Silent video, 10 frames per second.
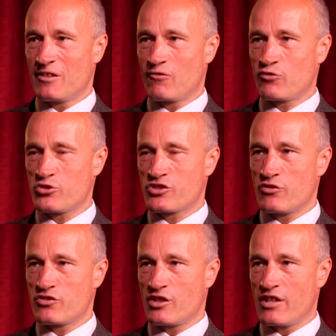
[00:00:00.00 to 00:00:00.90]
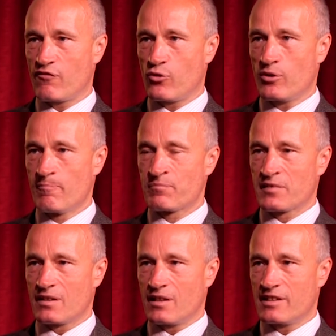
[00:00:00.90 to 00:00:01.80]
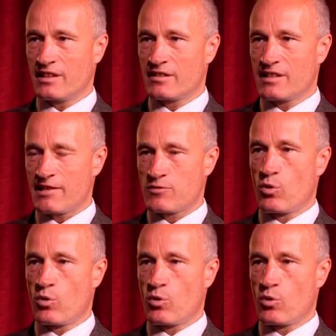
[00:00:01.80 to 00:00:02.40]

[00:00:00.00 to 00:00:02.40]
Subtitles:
of course, so therefore, I think that's